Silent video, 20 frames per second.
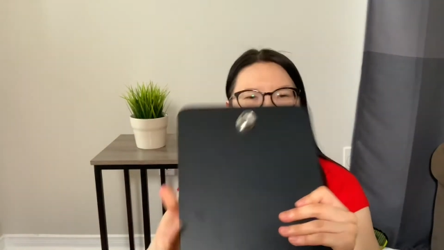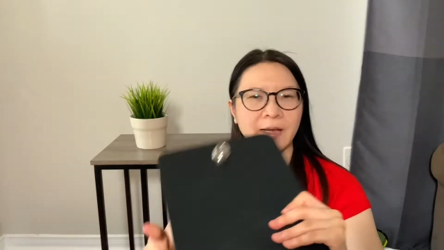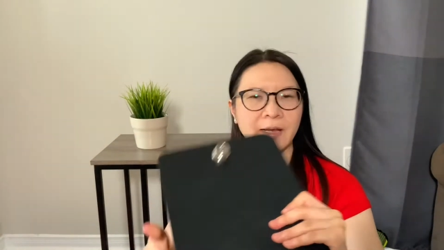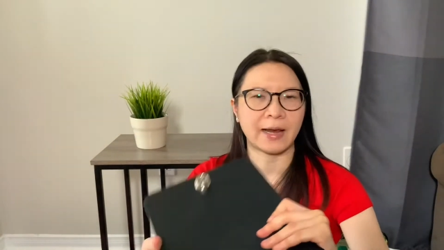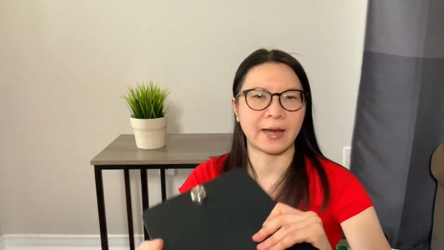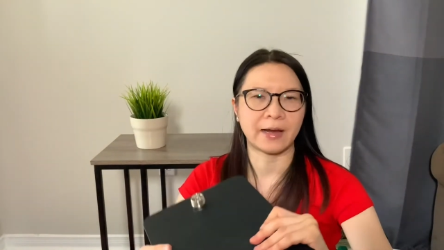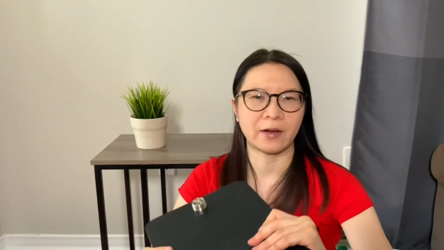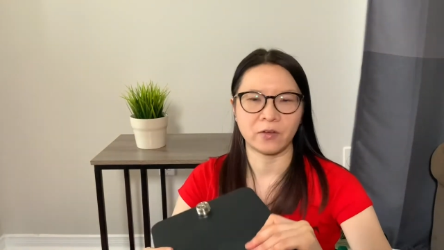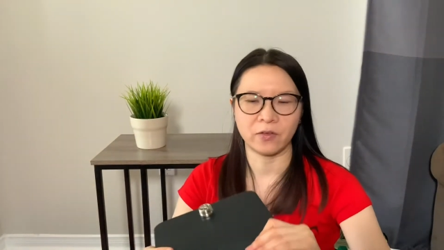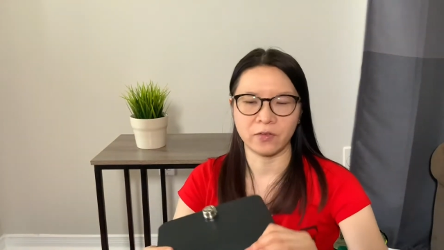
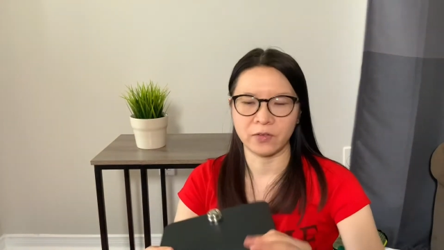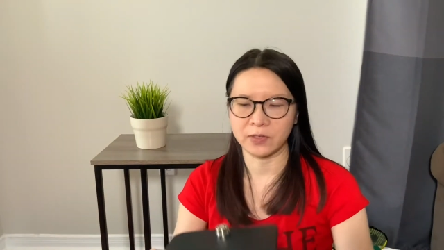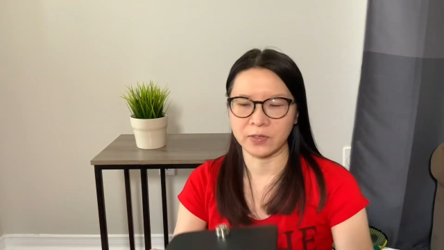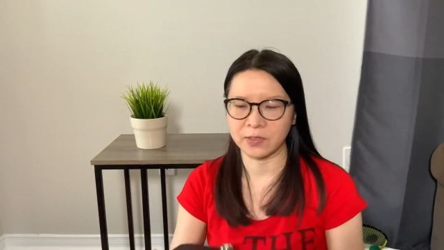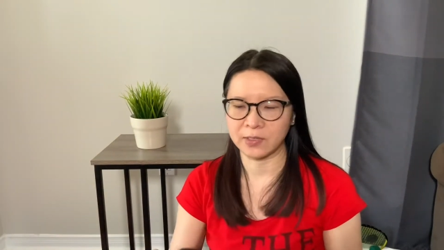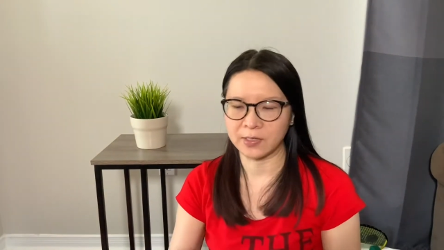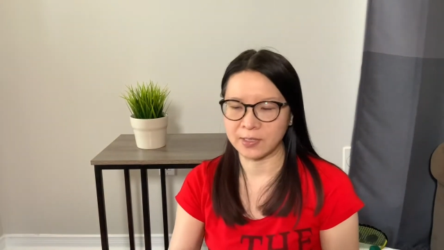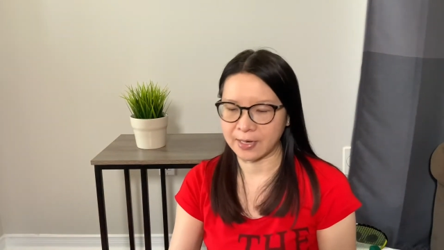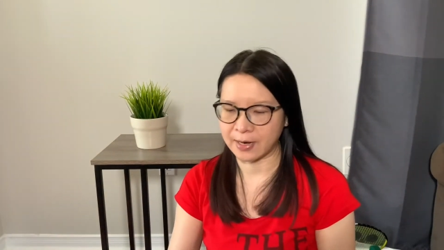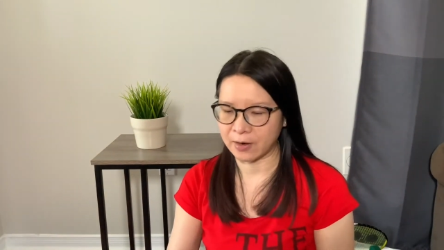angle
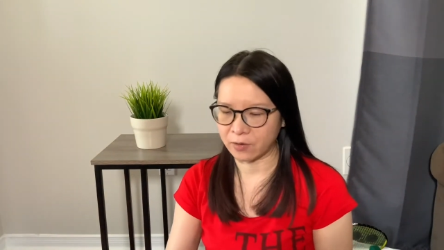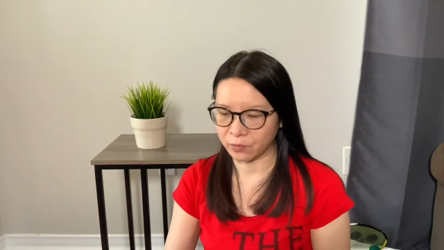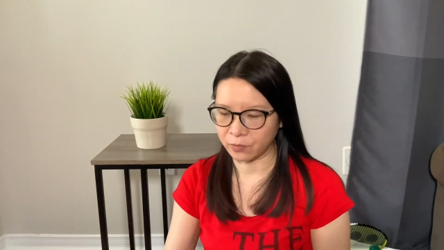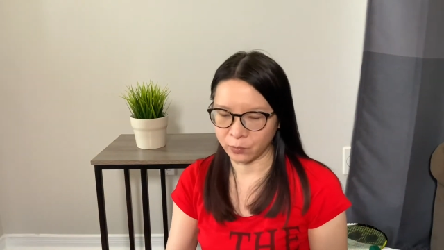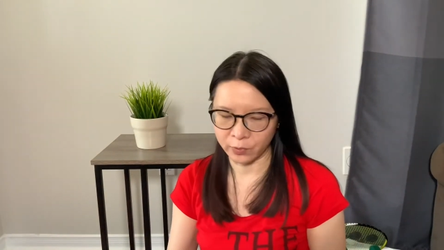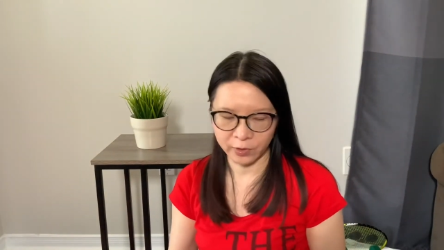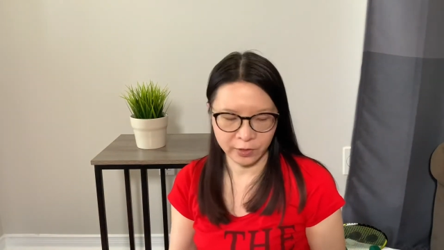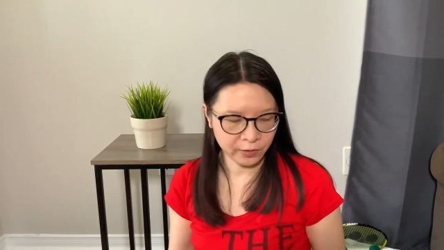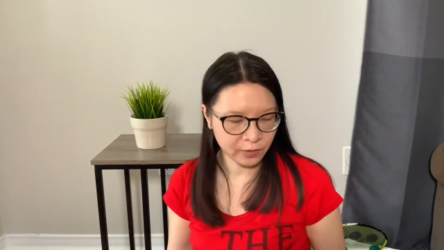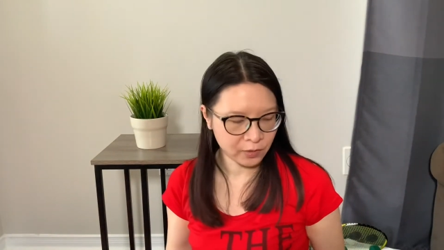this
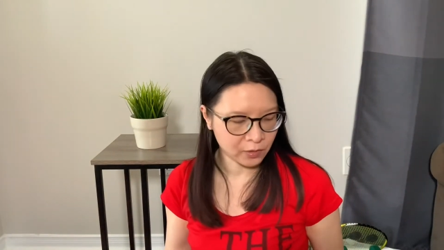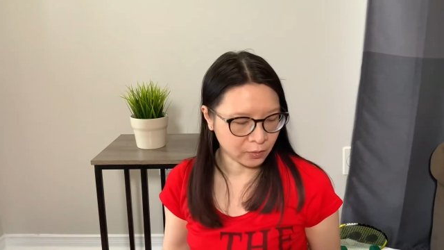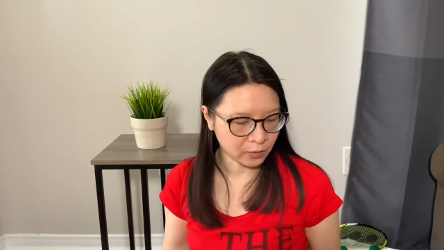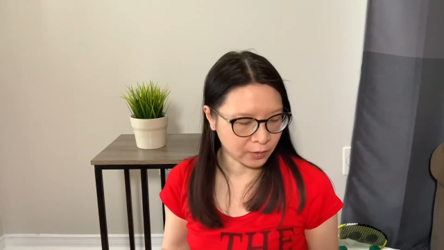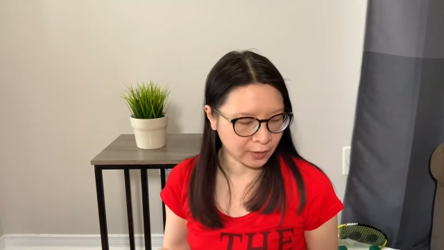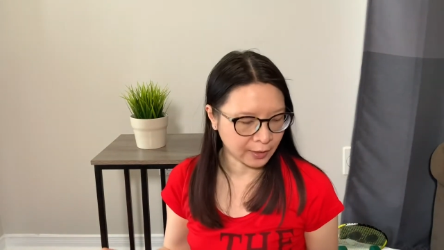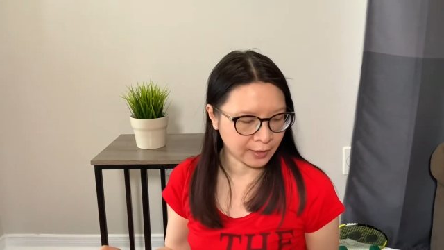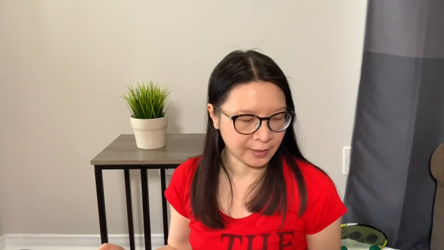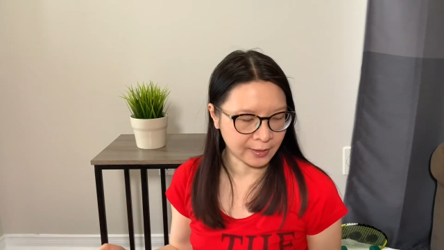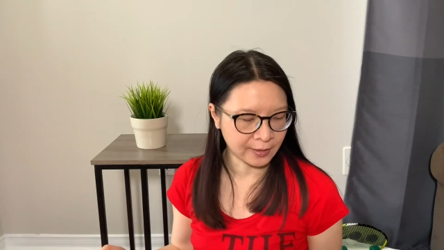downwards so
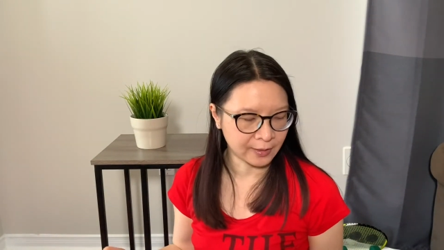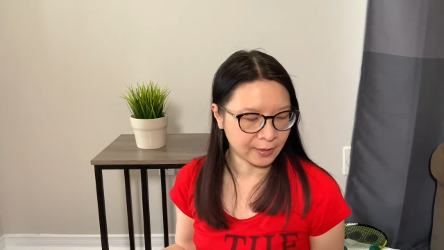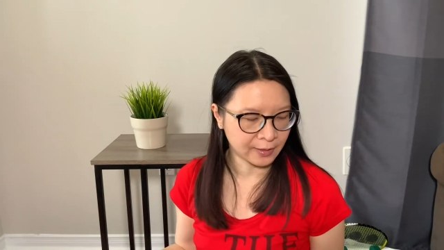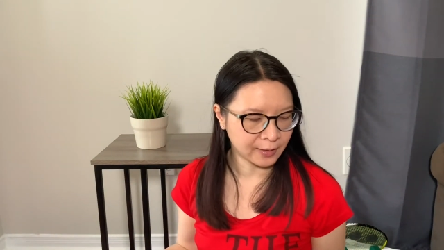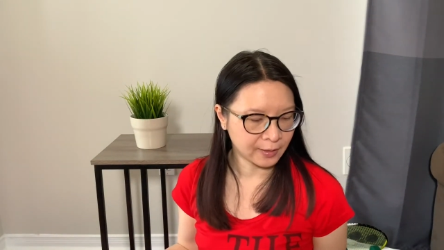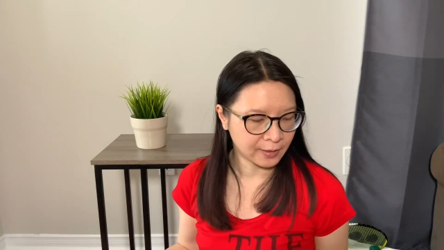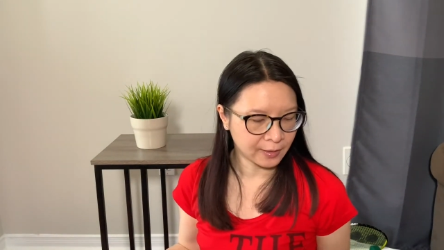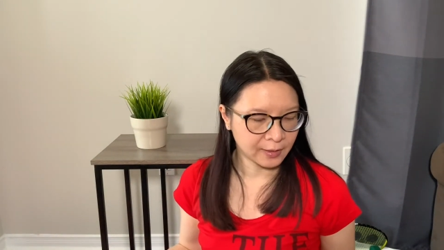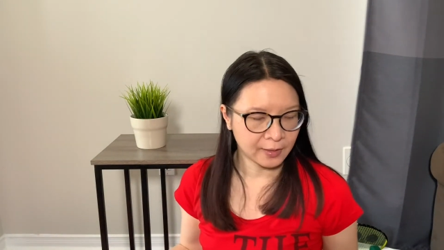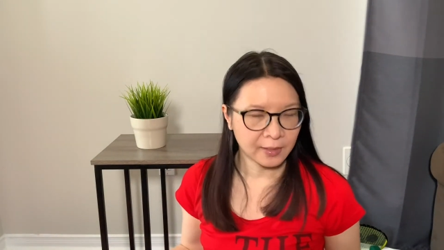you can
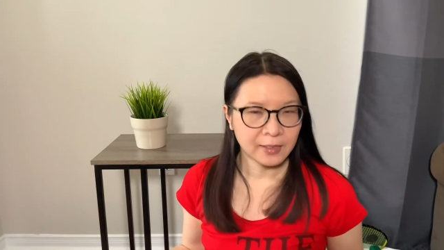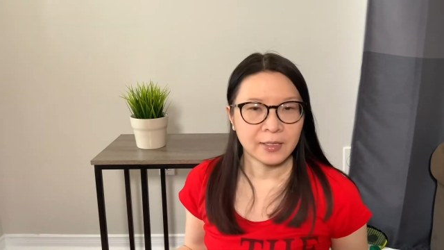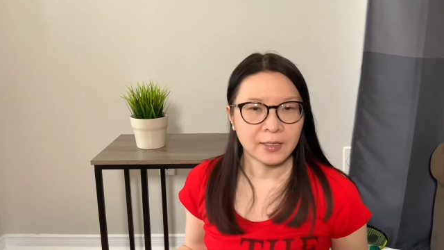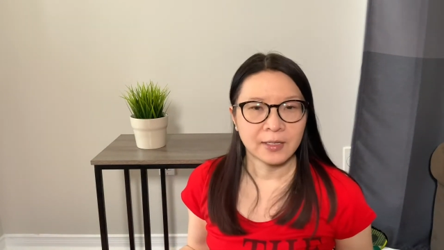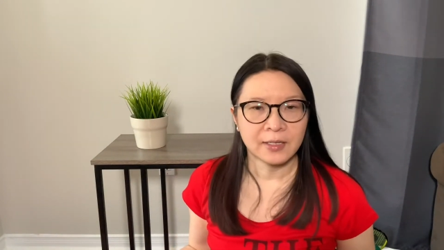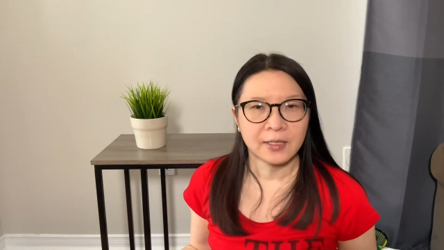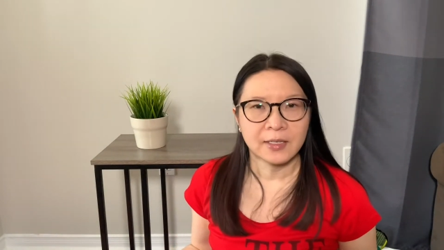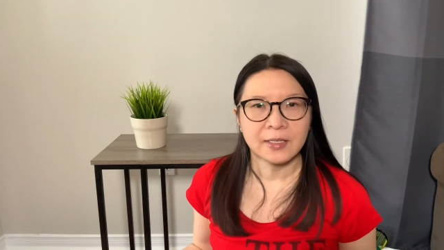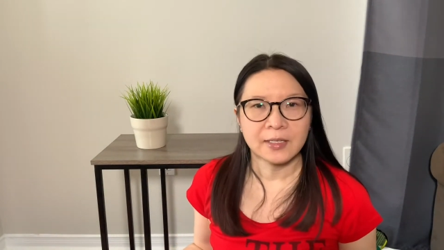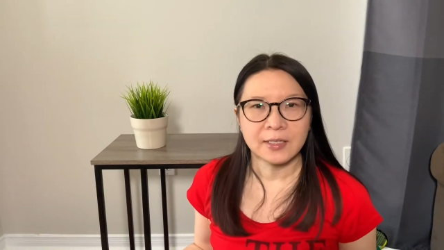
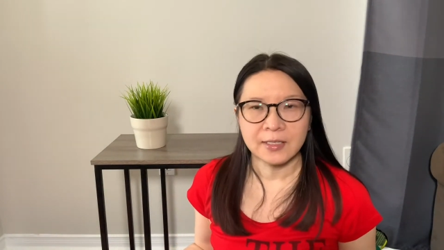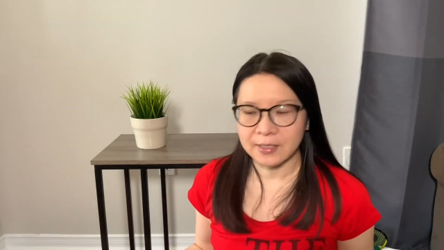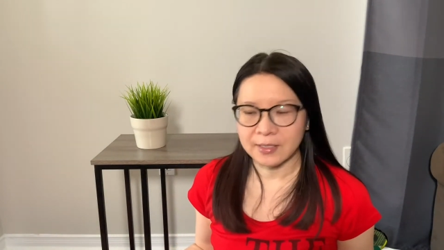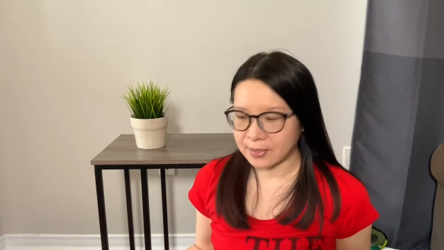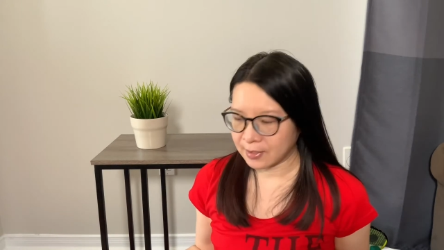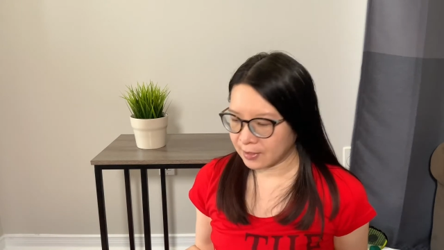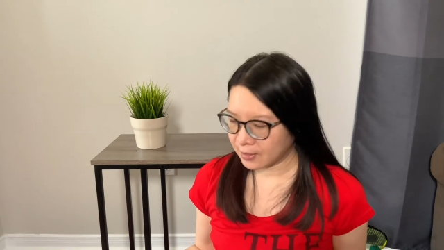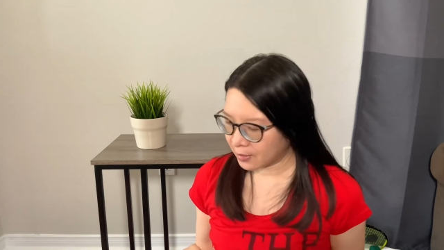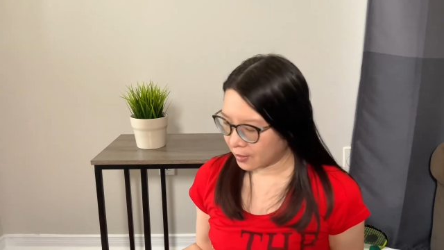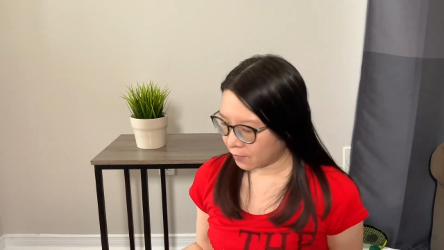
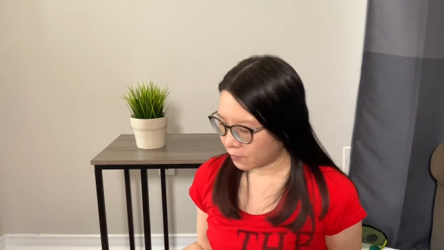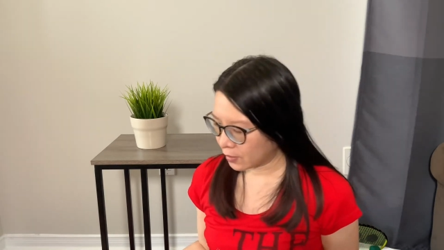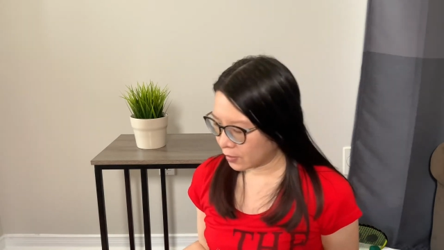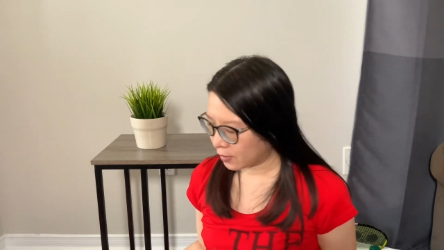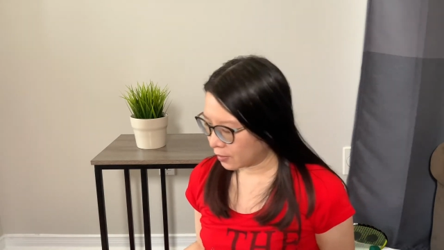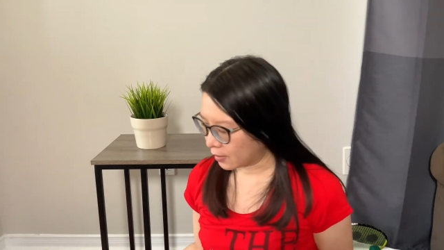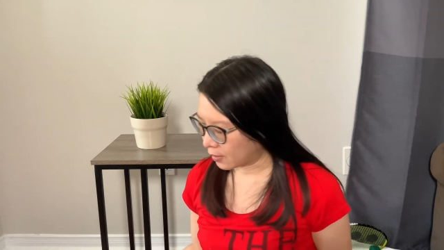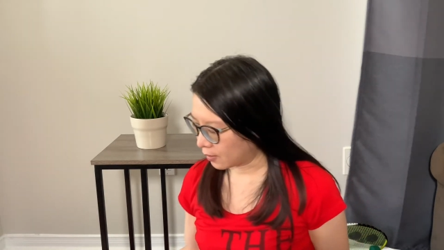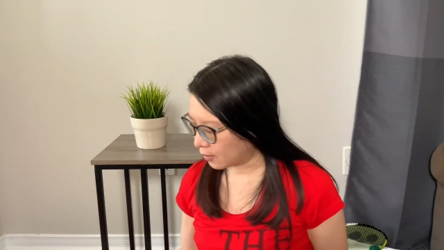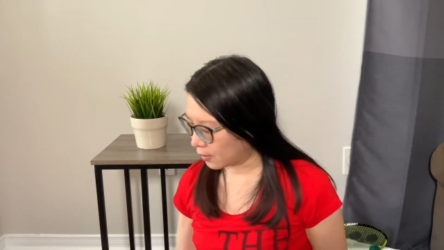see
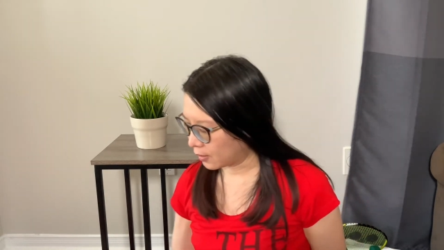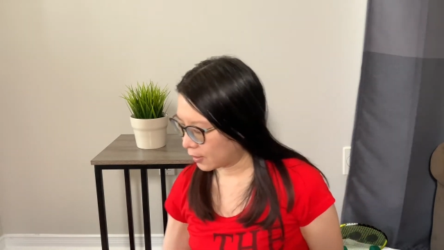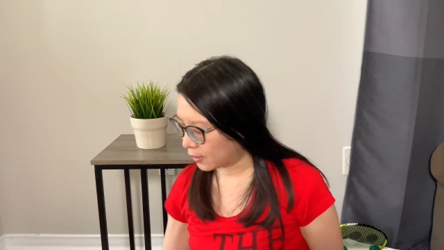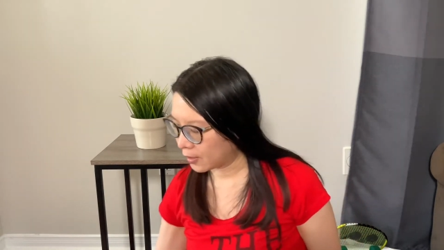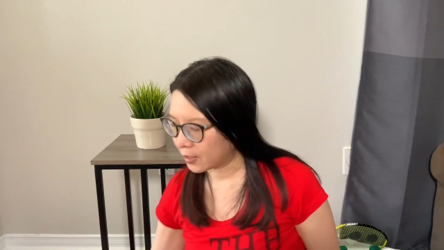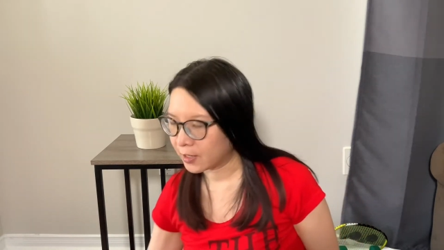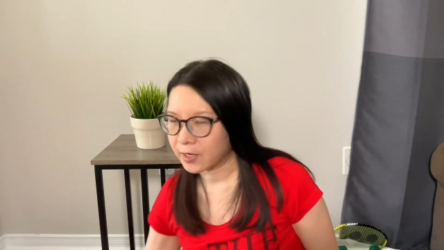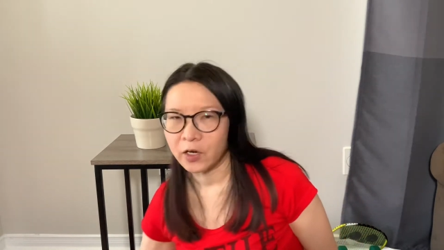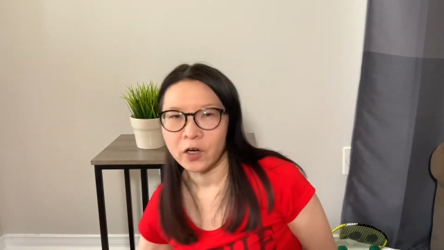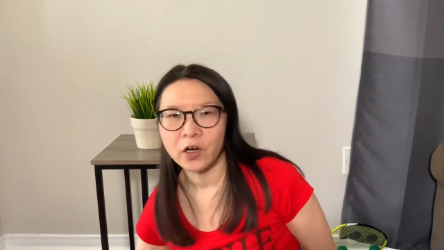everything
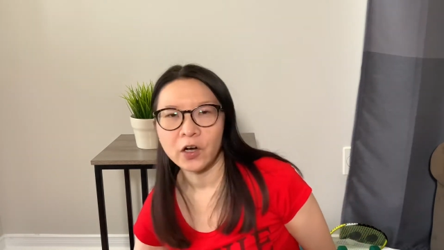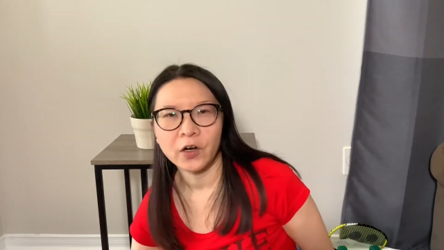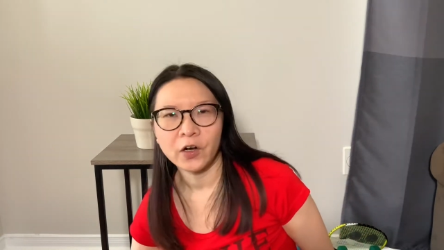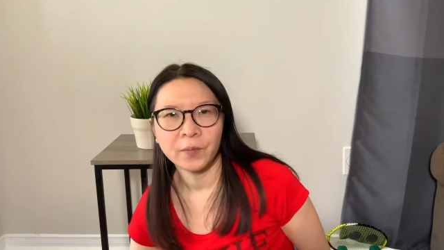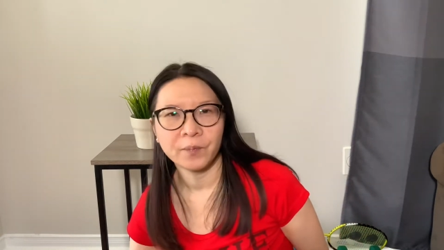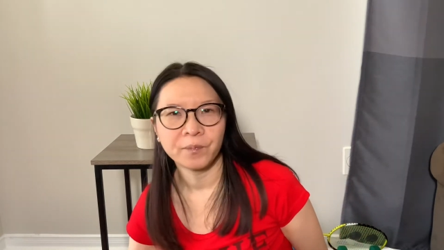here.